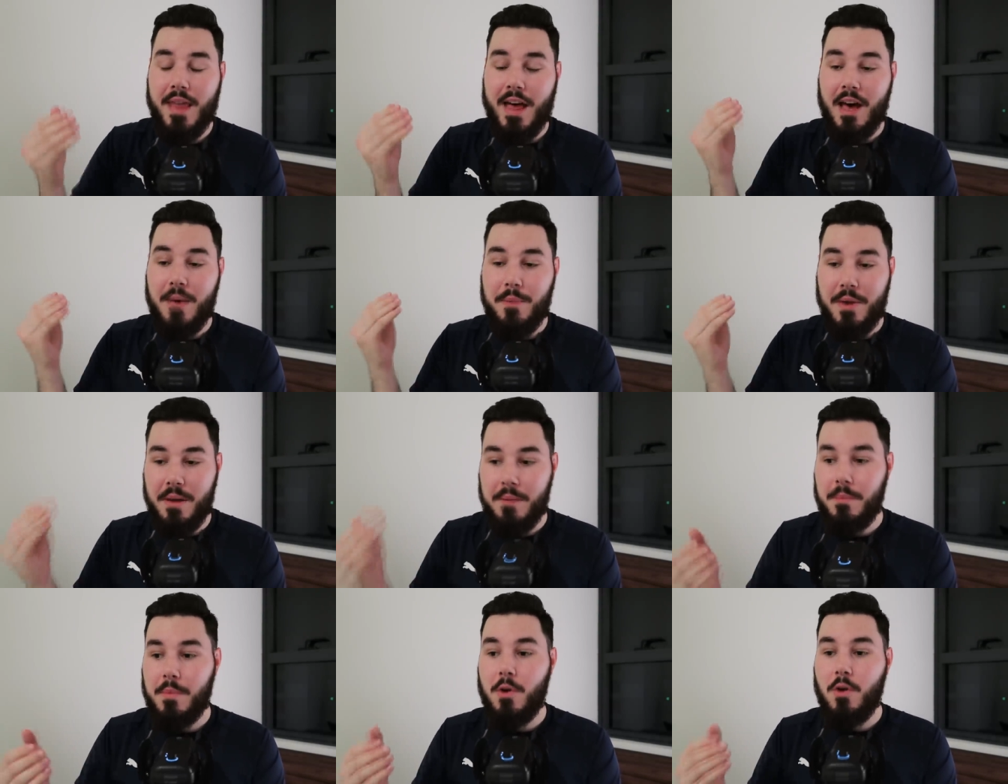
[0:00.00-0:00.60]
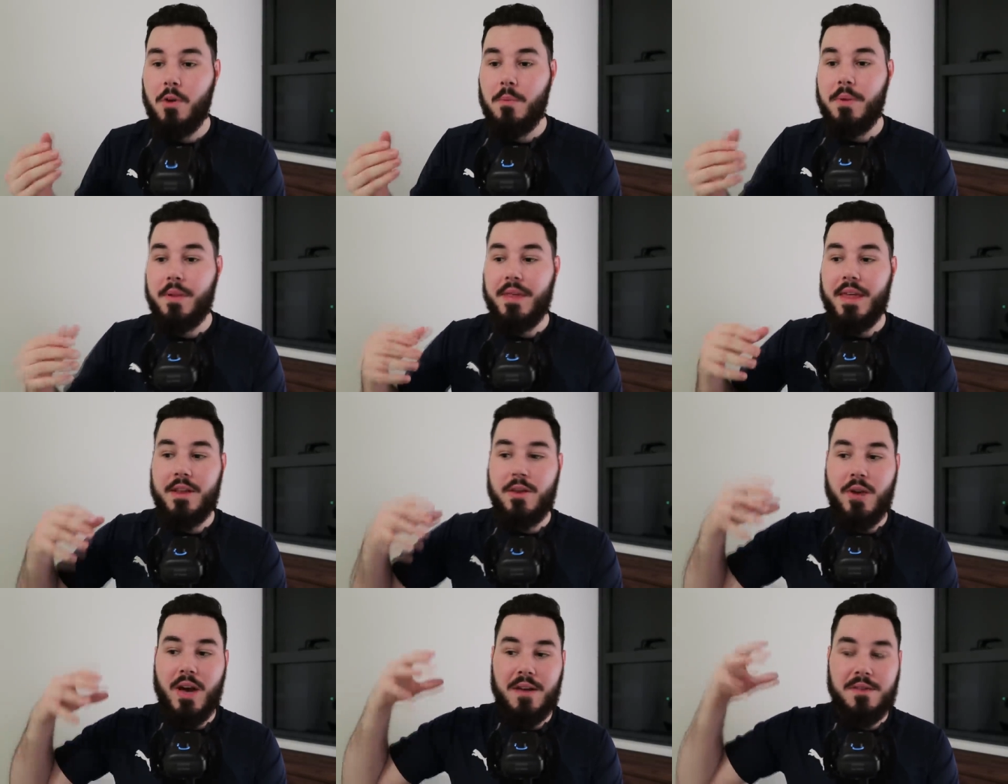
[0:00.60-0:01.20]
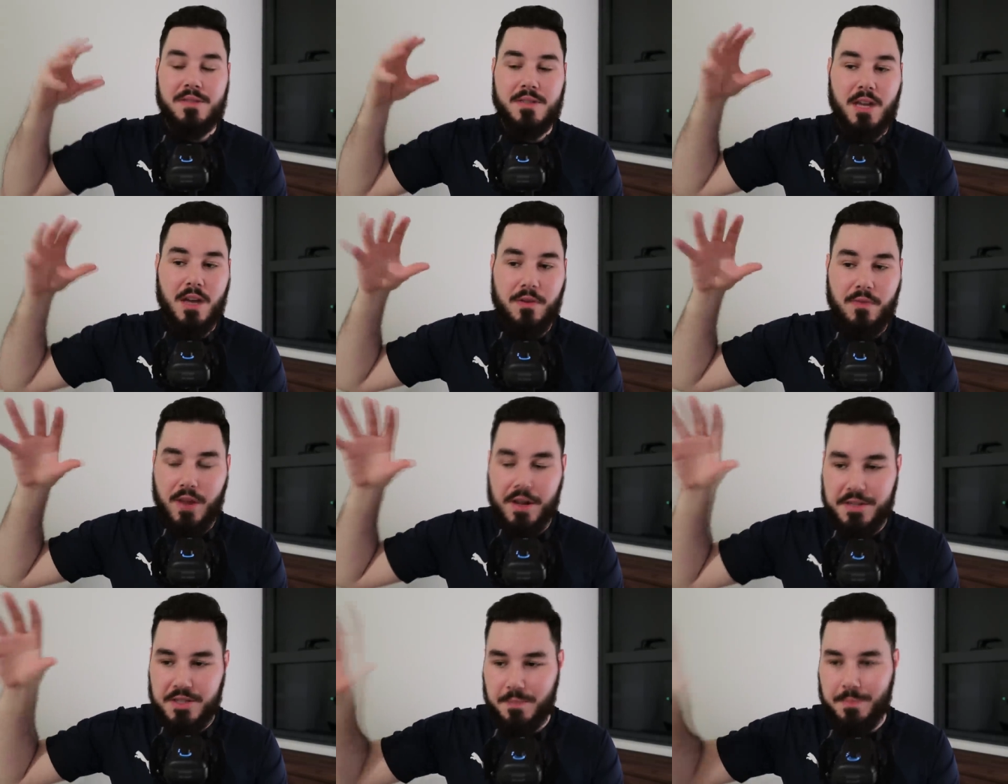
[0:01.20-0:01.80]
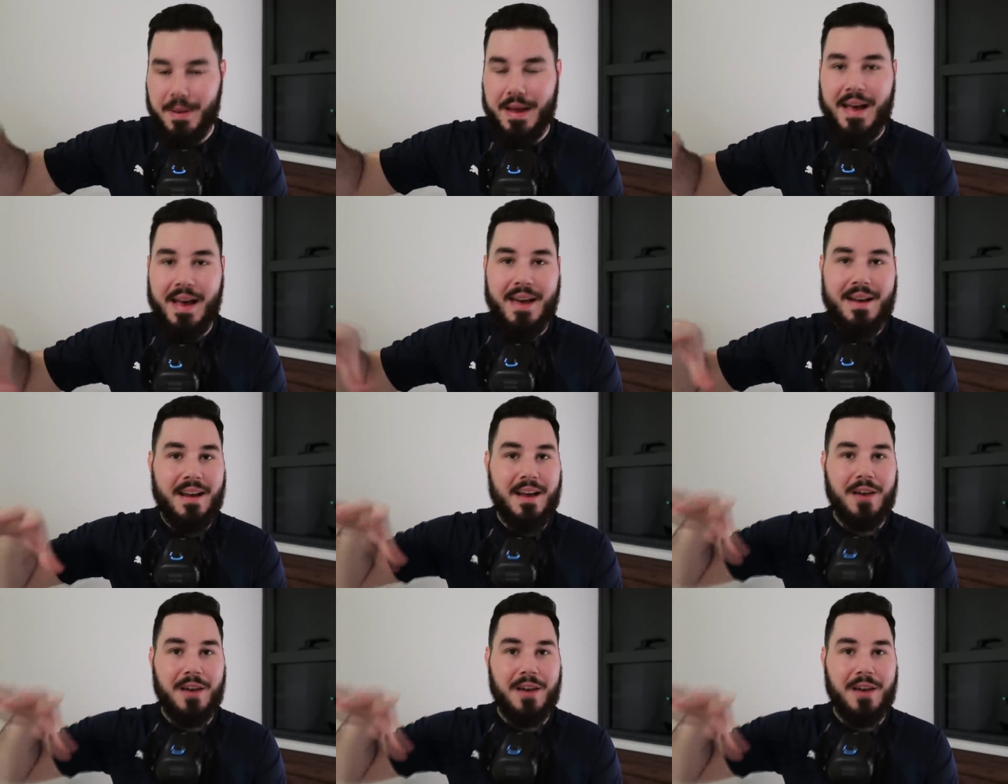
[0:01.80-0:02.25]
that a bit more. But then you have stuff like Japan.